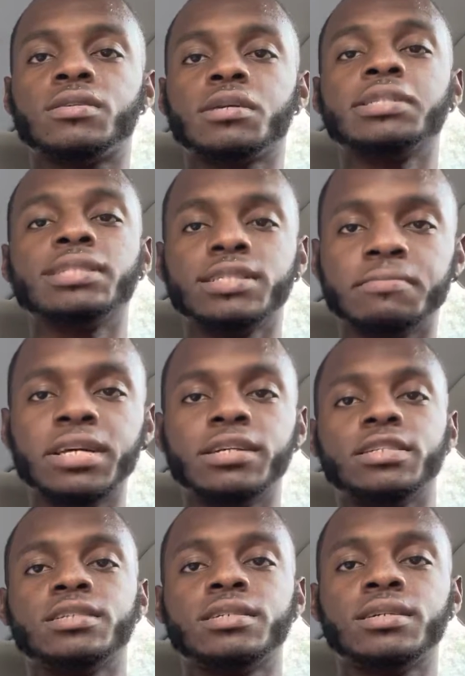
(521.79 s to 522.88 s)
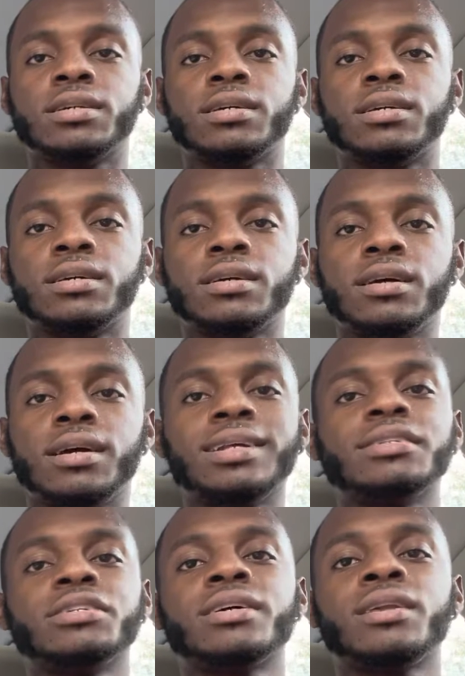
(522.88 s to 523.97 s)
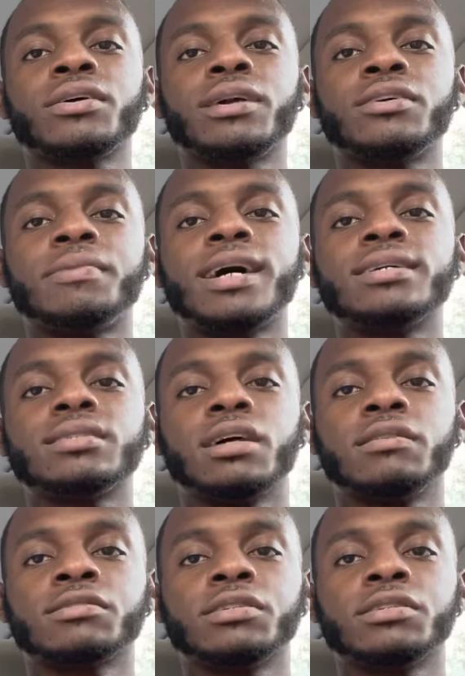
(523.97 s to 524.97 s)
Because he's a bitch. And that's how you got to look at your past selves.